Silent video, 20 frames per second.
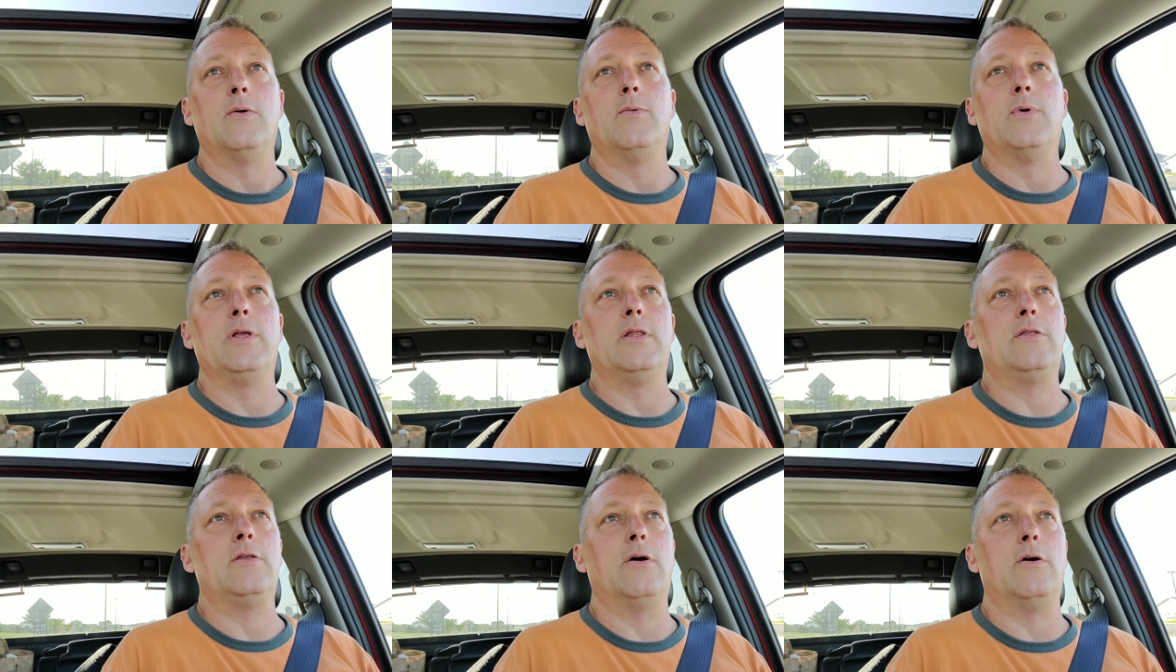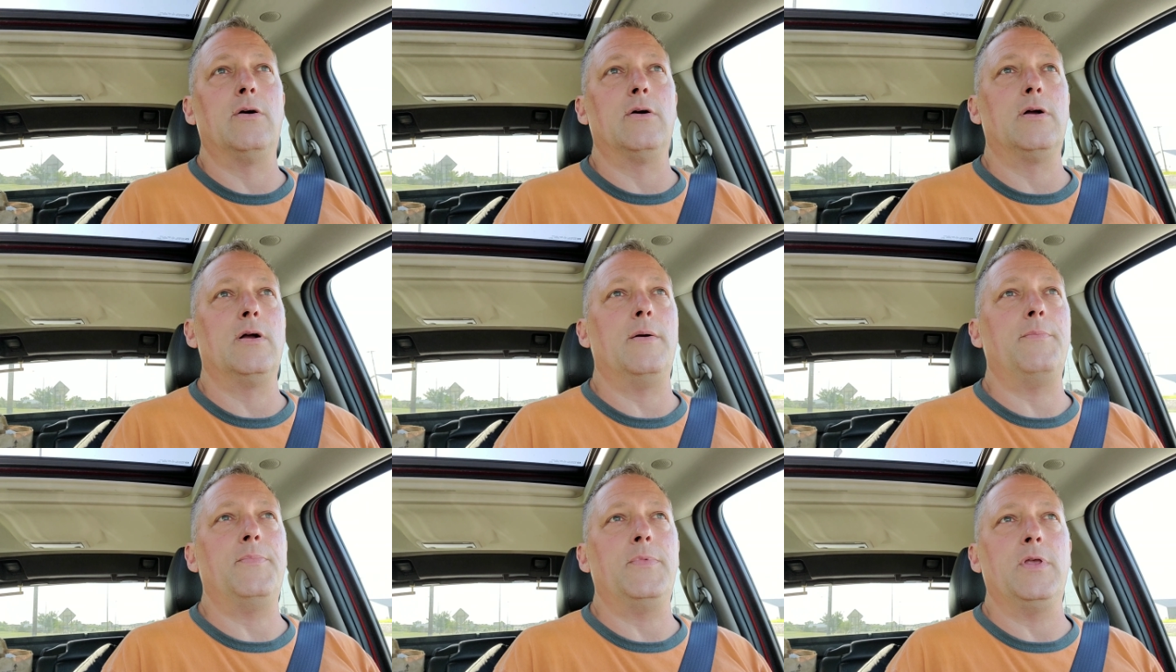We
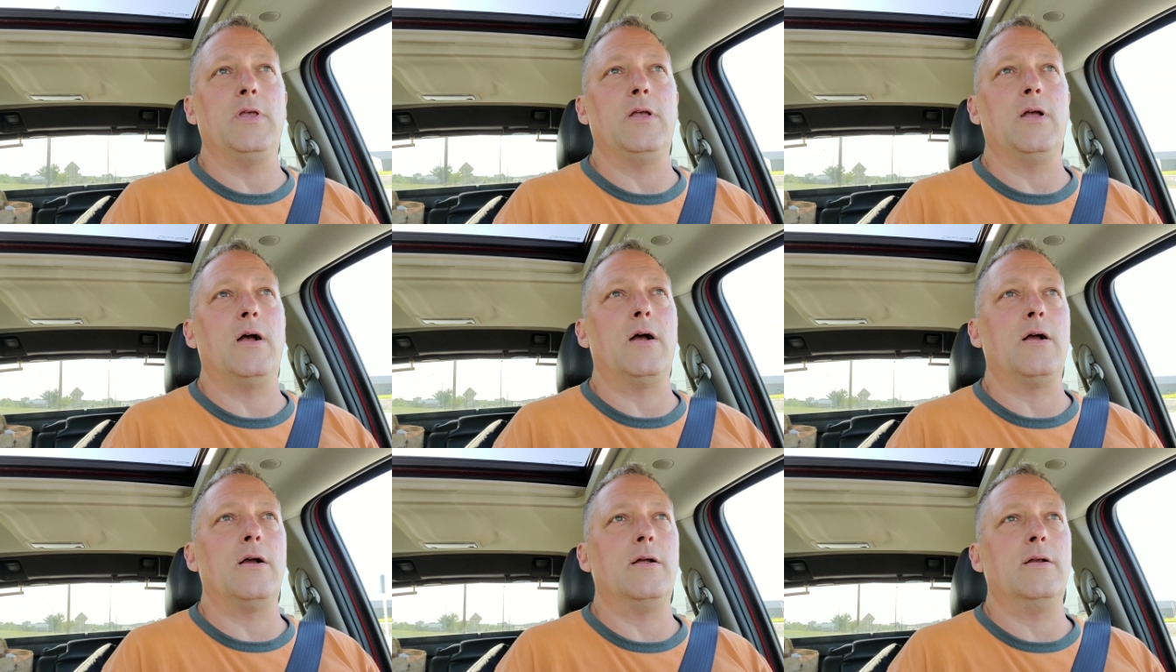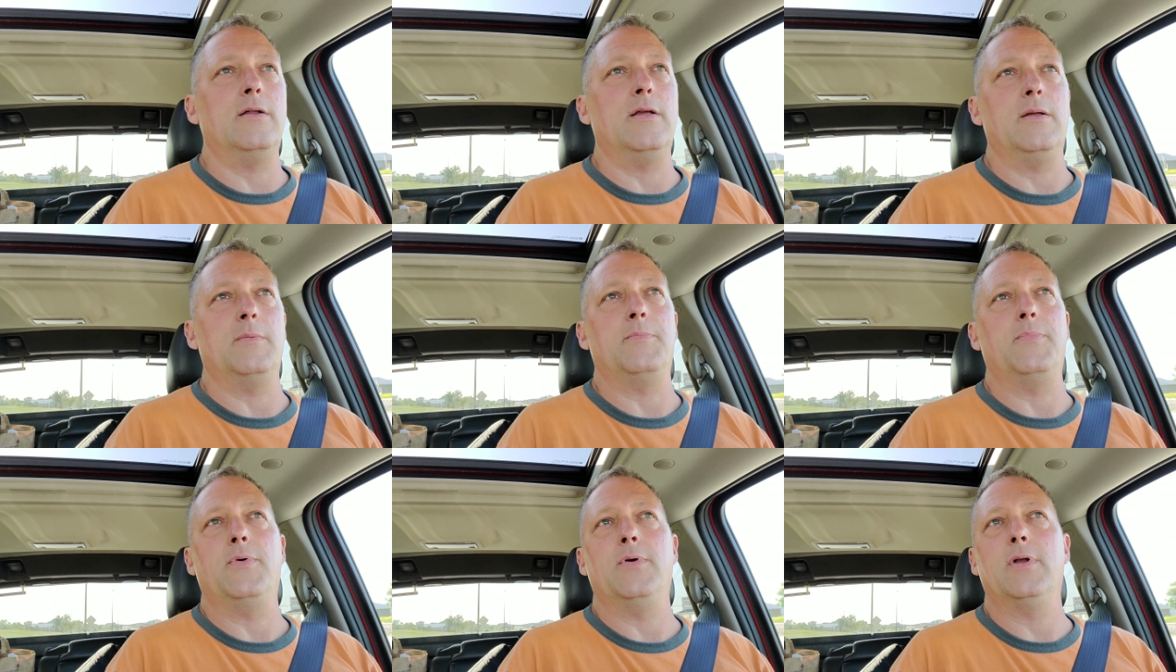tore up the yard
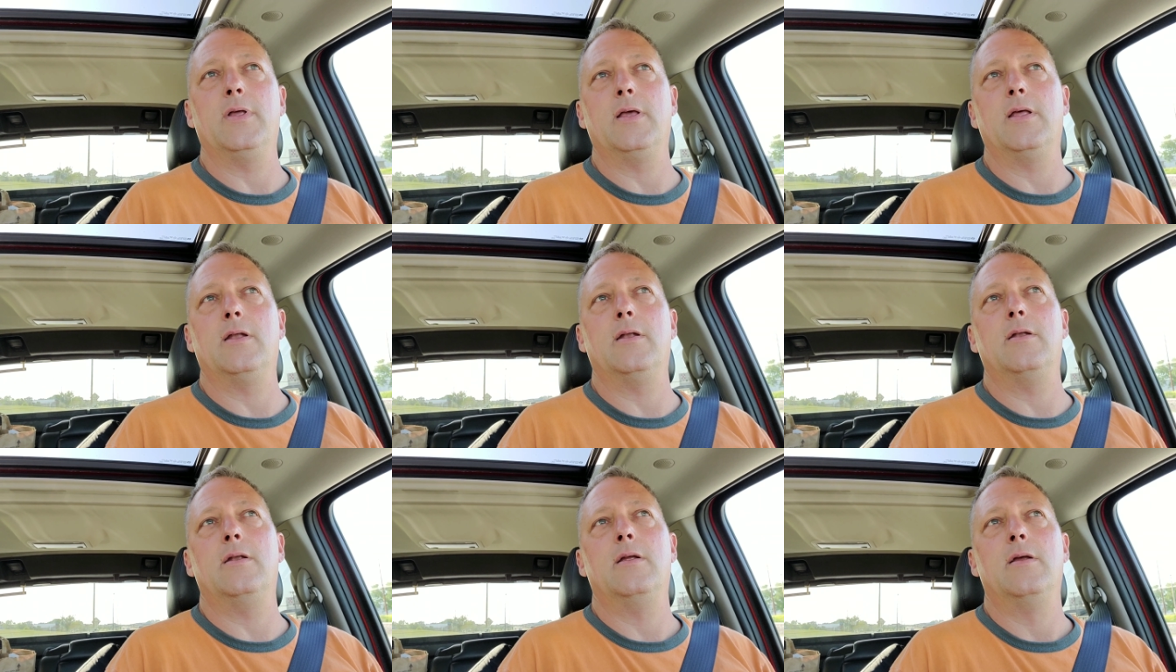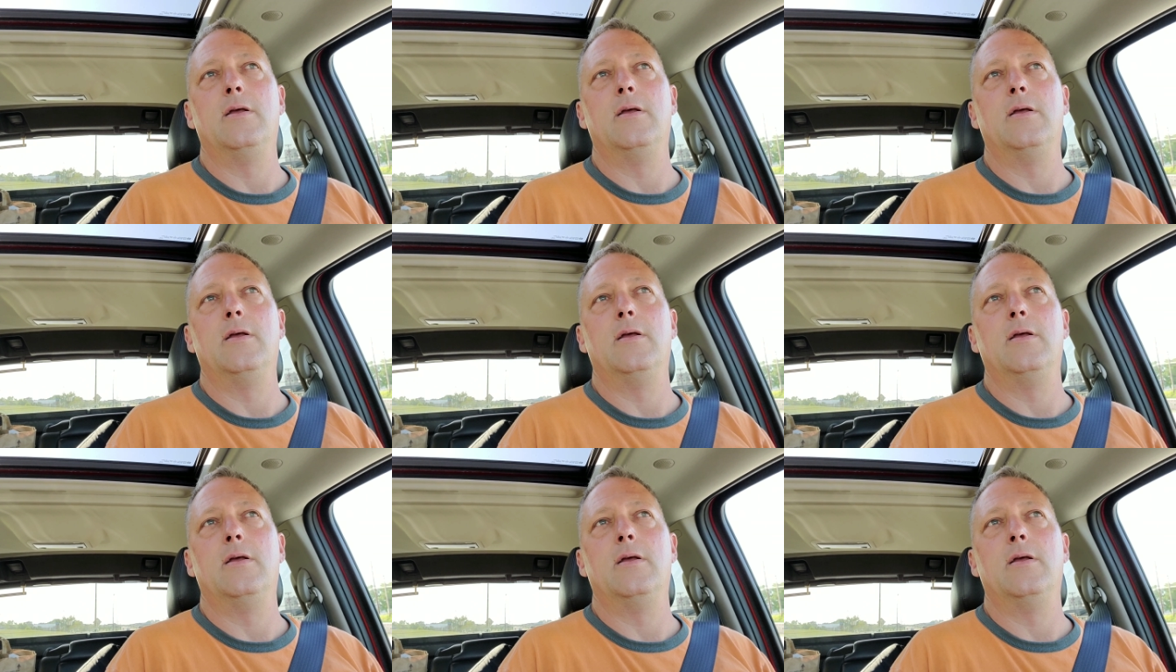and put in,